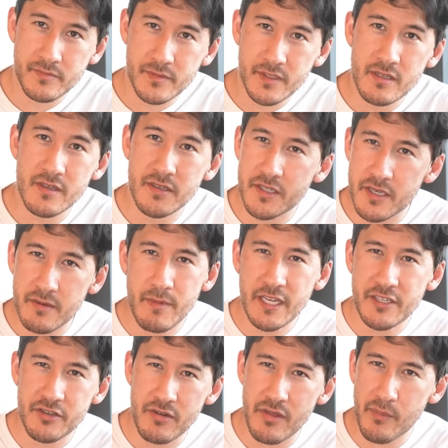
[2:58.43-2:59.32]
Look, Sam, make
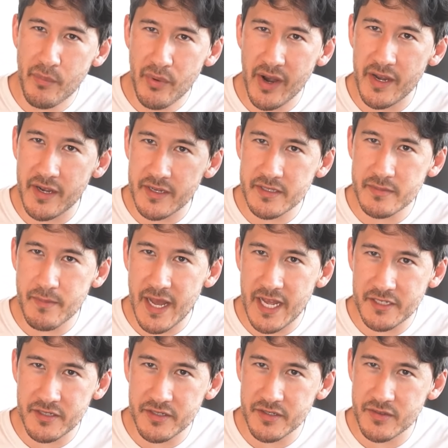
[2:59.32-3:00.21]
sure the brightness
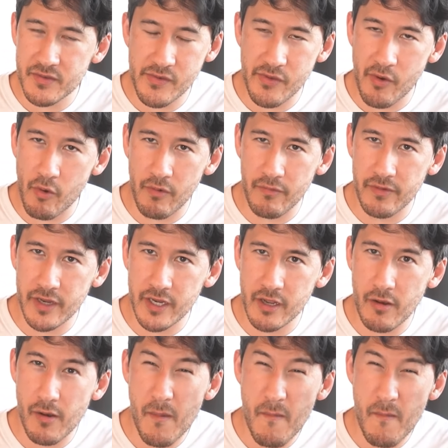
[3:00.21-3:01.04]
matches through the whole video.